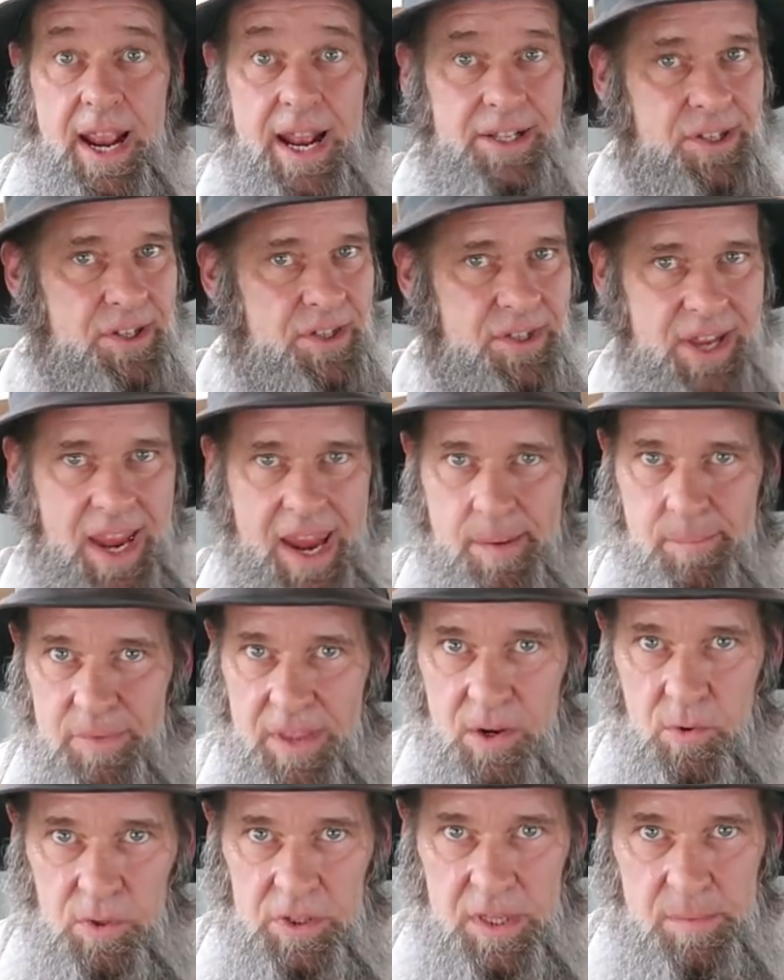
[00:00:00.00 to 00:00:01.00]
It's the same
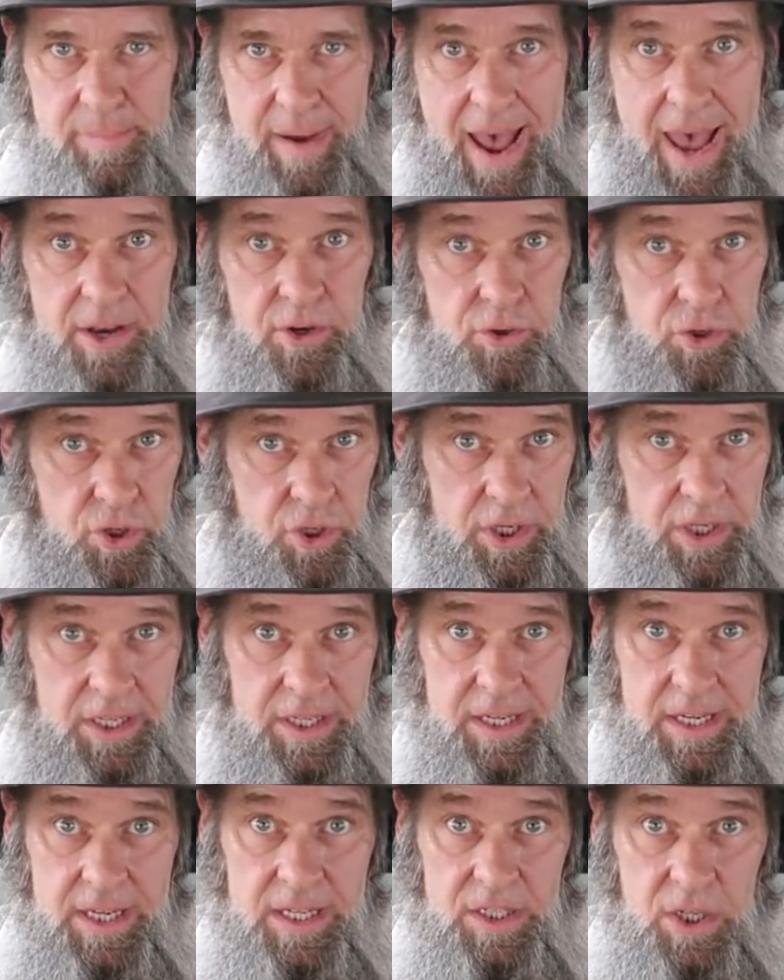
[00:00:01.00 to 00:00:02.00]
thing with the bottle. You're going
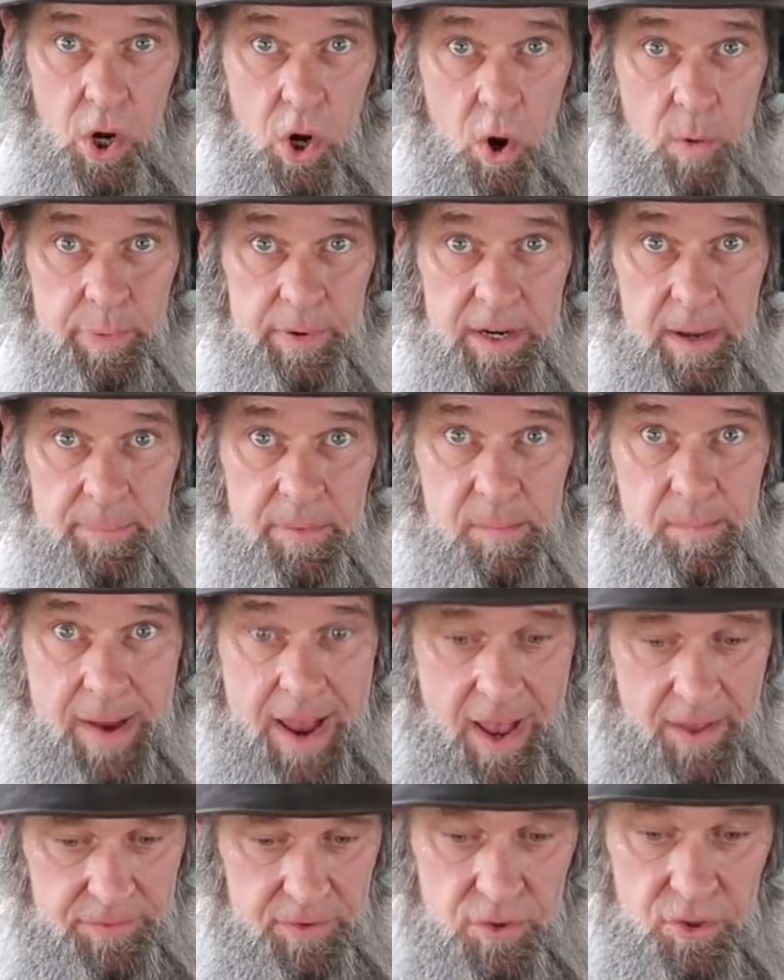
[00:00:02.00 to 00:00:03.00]
to need to open up the
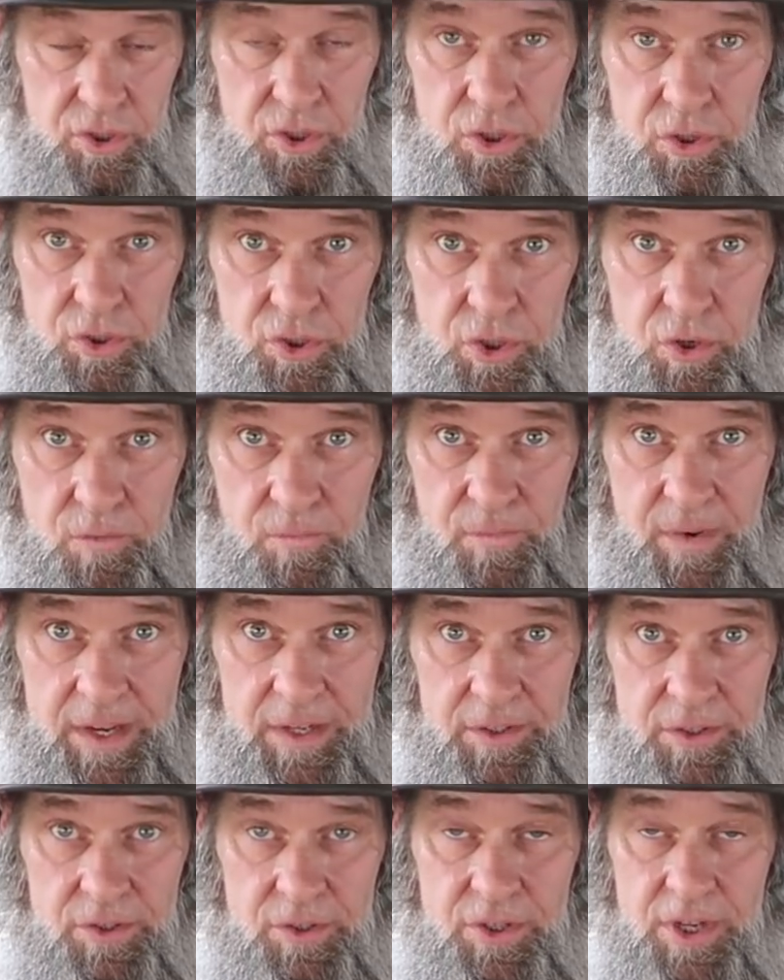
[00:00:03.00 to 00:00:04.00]
mouth using your two
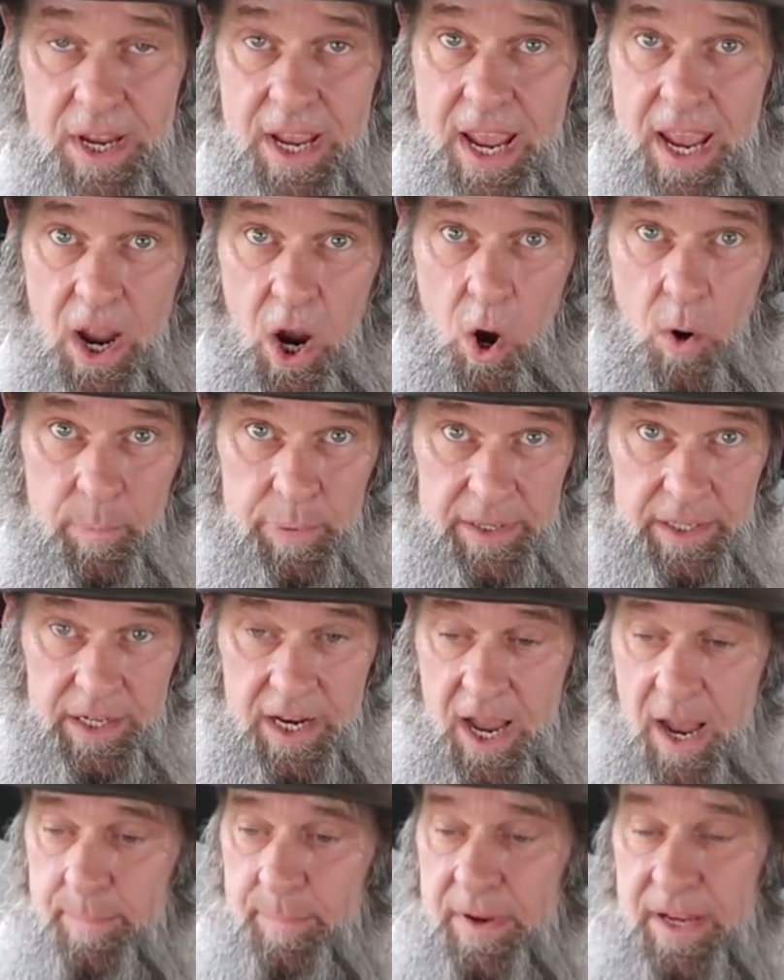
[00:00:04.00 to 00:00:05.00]
fingers, open
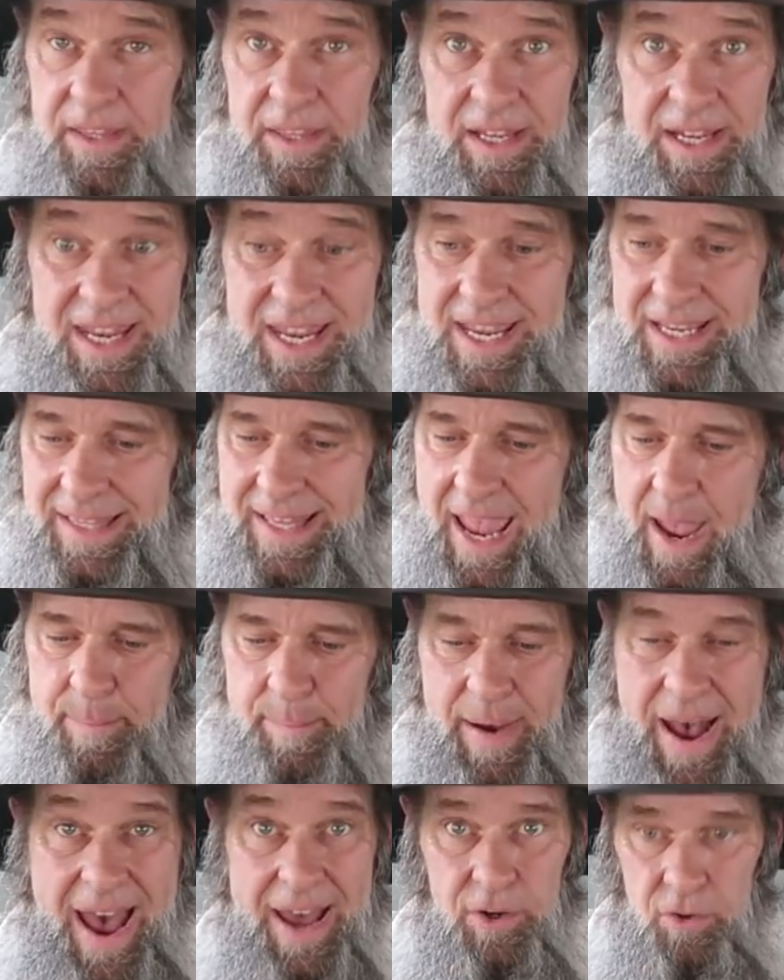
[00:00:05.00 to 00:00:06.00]
it up, and then get
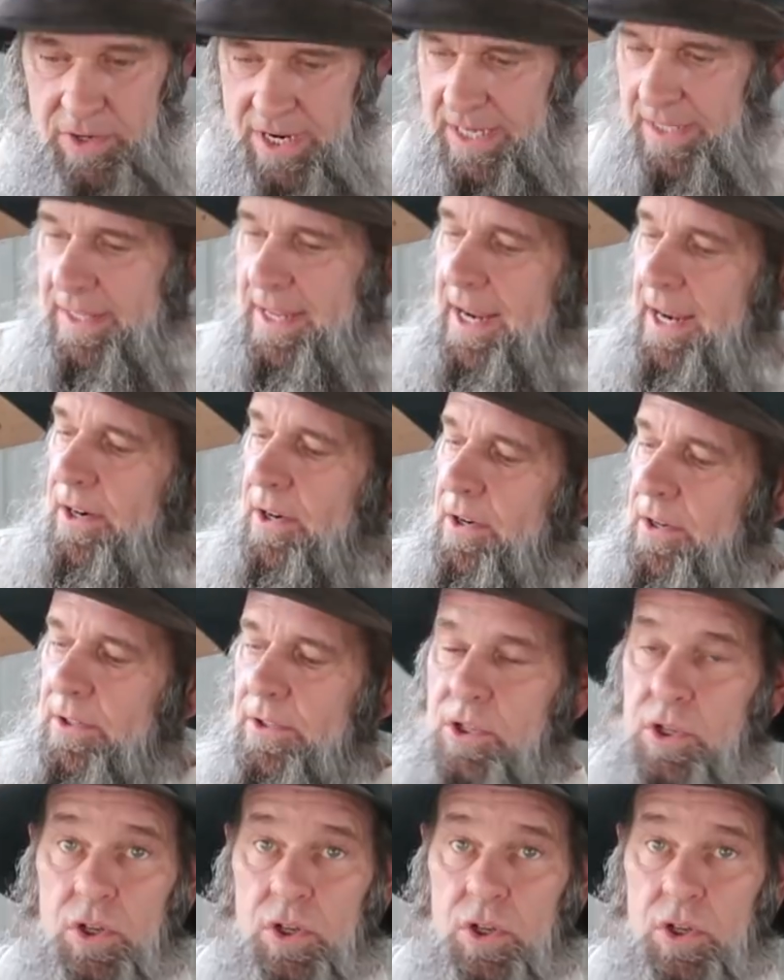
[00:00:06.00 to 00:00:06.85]
that bottle in there.